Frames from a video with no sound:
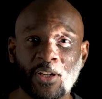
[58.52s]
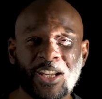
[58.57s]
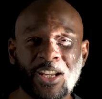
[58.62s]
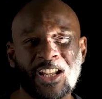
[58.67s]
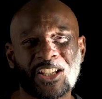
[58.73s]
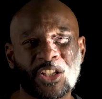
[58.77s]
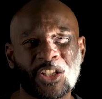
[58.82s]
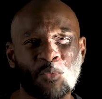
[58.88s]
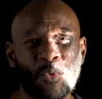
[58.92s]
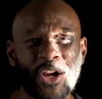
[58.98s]
And
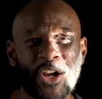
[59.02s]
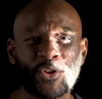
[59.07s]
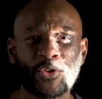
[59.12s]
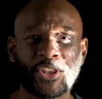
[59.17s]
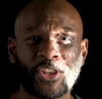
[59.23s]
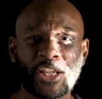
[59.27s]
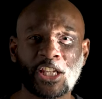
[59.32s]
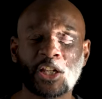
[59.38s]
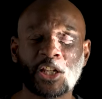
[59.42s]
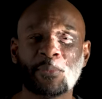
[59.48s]
I said, Why are you
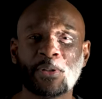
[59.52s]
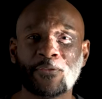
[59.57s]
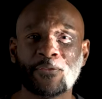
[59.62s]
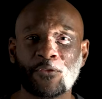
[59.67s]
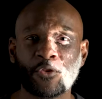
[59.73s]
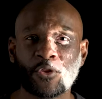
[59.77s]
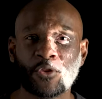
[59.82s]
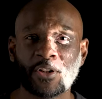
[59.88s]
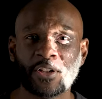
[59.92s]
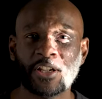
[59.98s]
thanking me
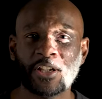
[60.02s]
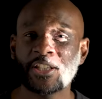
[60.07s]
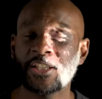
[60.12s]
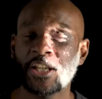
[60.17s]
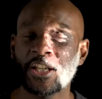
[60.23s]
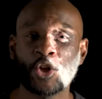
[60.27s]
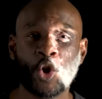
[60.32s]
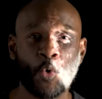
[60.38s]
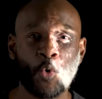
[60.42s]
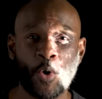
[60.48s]
for? He
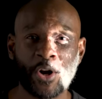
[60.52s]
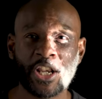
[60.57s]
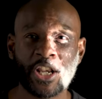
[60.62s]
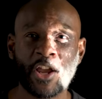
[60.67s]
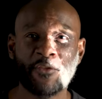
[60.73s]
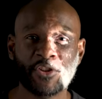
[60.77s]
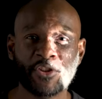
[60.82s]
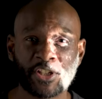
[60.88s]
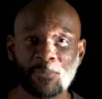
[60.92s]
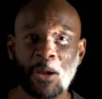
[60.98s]
said, No one
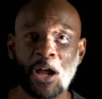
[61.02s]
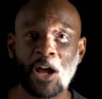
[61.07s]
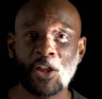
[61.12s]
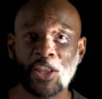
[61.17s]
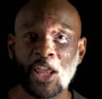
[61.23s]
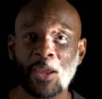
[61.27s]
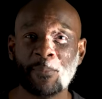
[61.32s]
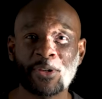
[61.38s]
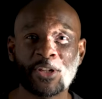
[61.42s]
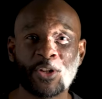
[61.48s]
never
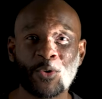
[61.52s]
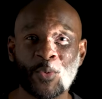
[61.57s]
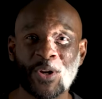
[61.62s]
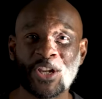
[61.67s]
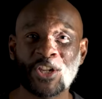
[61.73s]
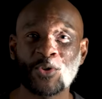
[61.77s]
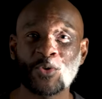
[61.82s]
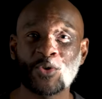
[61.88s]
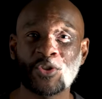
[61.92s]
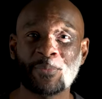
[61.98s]
smiled at me the
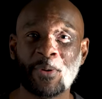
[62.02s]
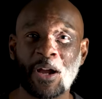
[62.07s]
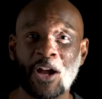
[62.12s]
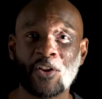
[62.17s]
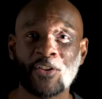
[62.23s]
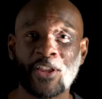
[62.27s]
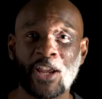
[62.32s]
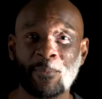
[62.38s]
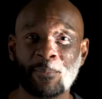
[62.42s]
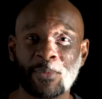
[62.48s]
way you
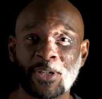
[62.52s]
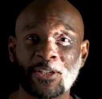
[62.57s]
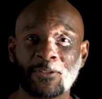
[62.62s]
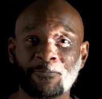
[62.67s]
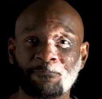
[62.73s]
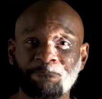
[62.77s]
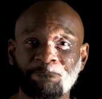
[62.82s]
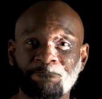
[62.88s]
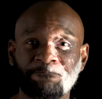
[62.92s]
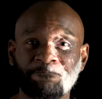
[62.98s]
smiled at me.
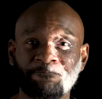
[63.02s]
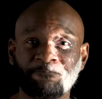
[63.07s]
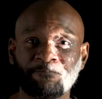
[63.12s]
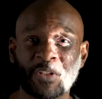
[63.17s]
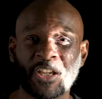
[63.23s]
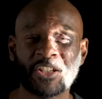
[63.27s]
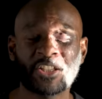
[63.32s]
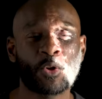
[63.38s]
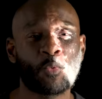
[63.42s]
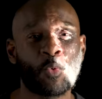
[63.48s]

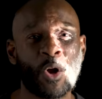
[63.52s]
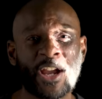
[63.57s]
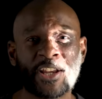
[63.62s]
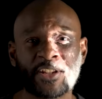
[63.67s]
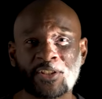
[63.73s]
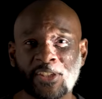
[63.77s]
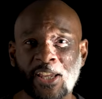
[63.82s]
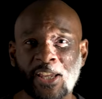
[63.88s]
I said, Why is